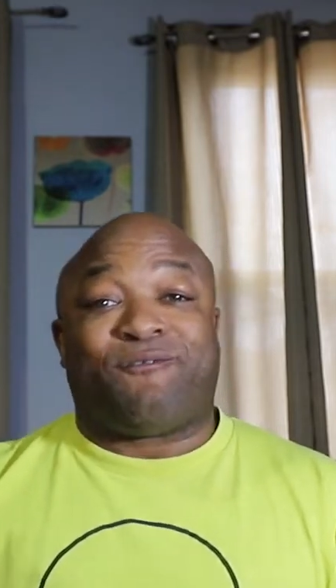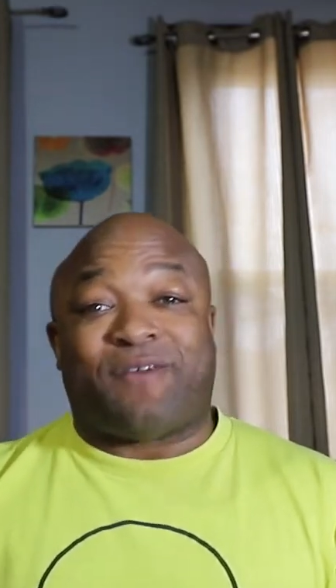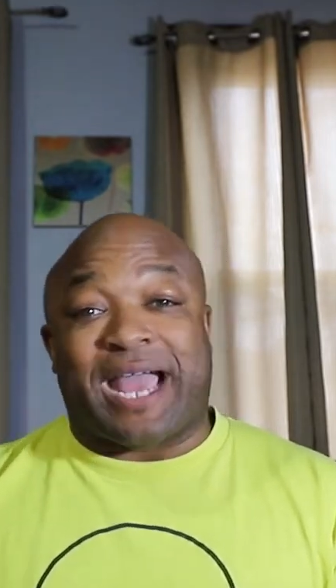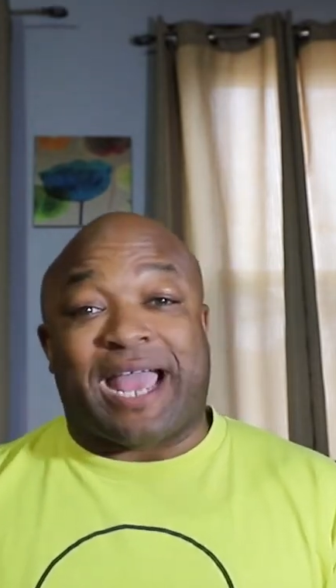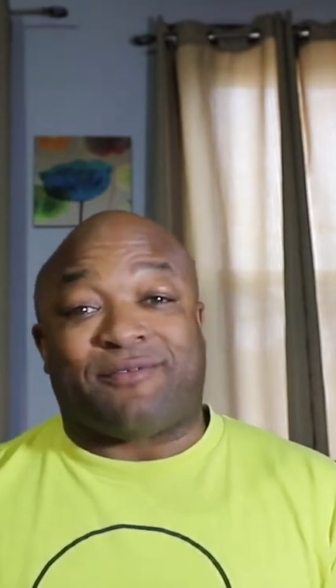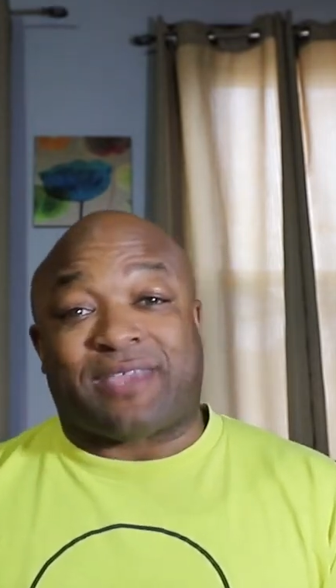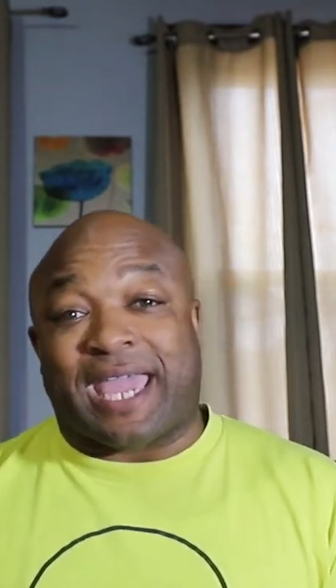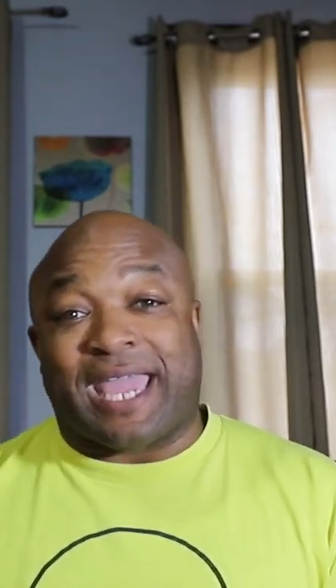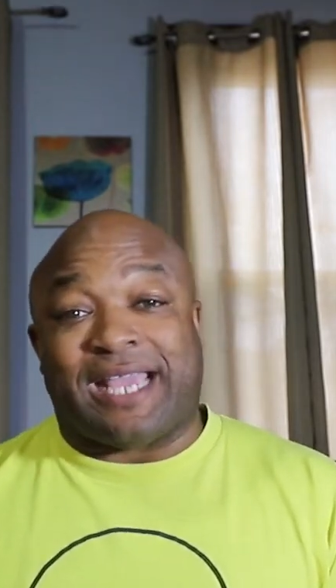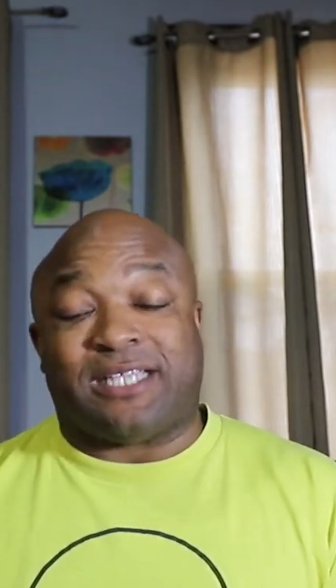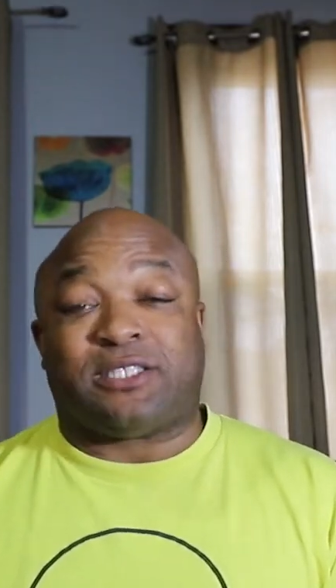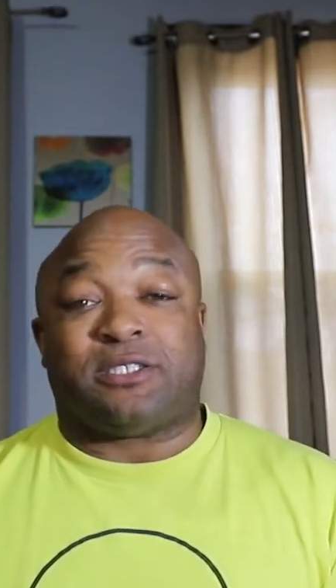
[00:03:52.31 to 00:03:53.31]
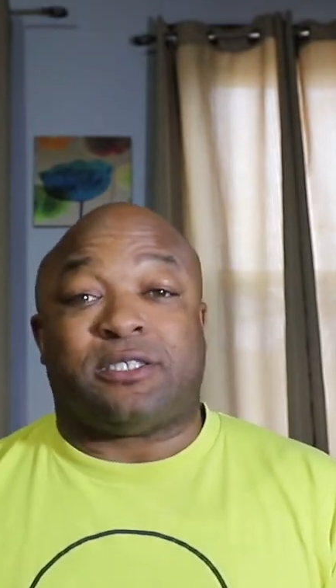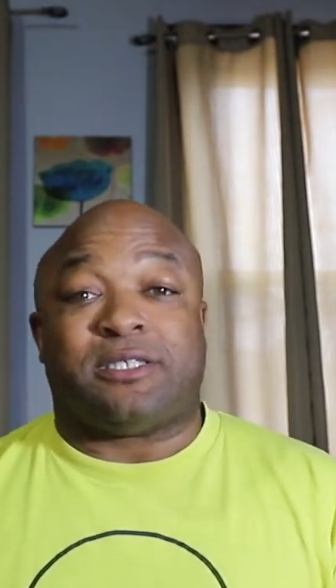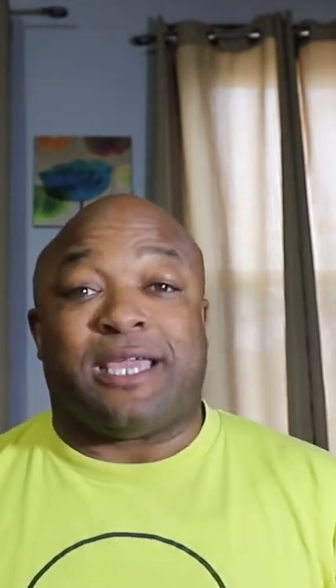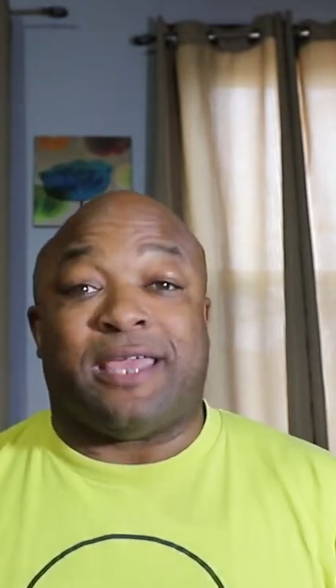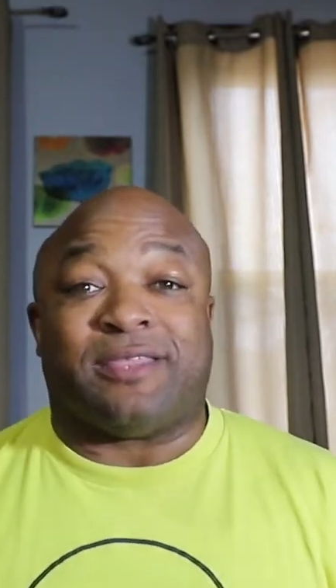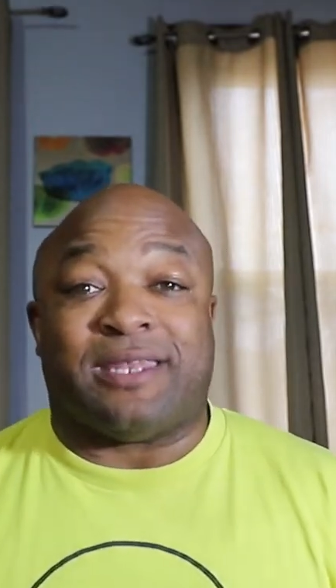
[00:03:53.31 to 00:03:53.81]
5Ks
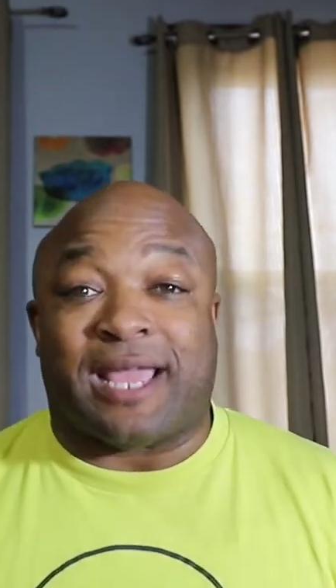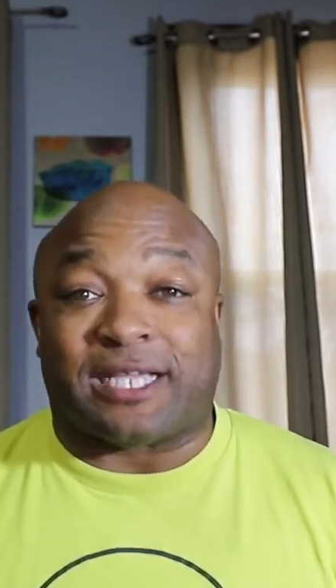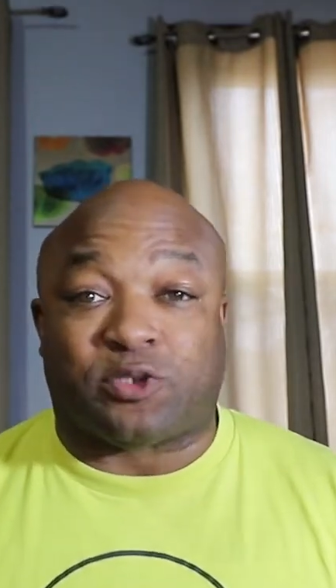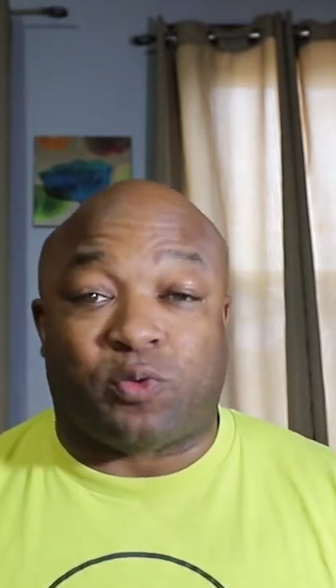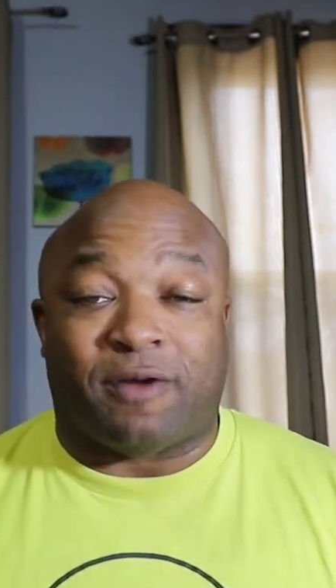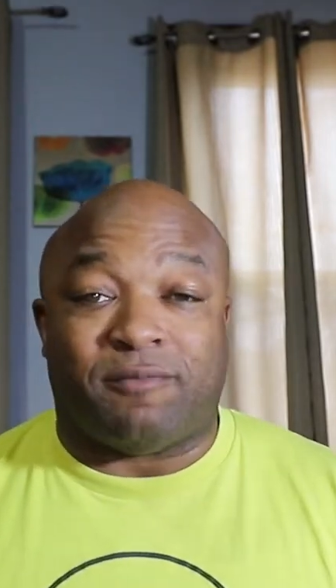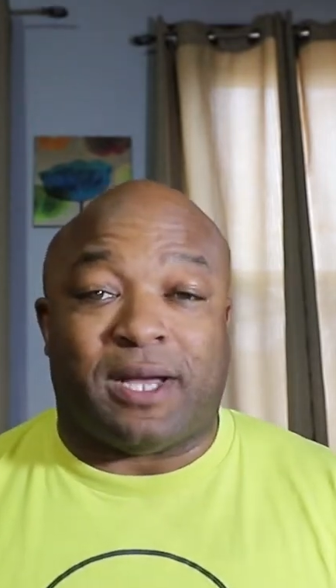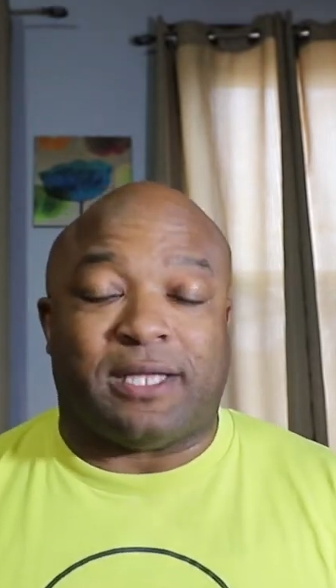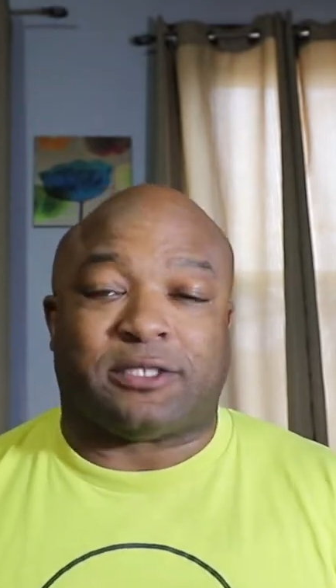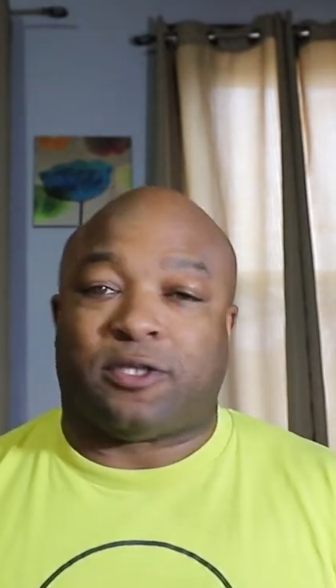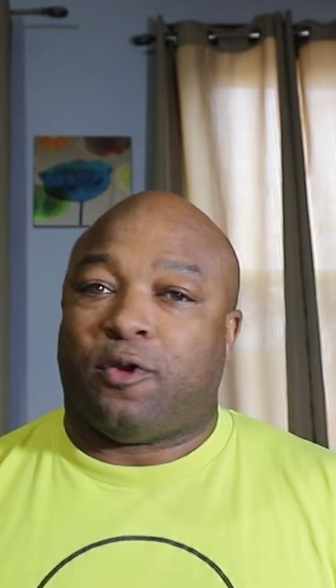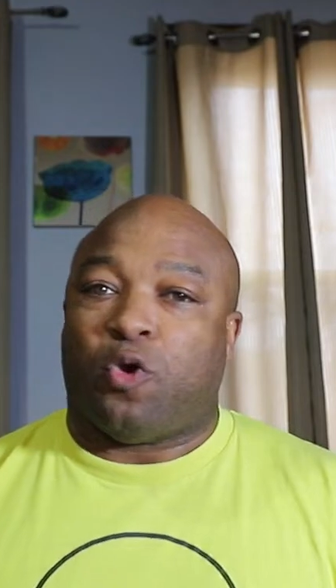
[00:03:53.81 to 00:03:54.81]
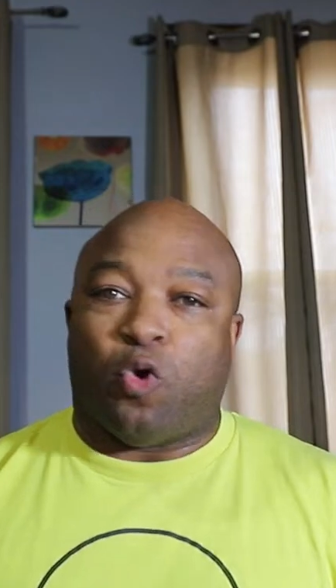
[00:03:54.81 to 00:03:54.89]
in the next 12 months.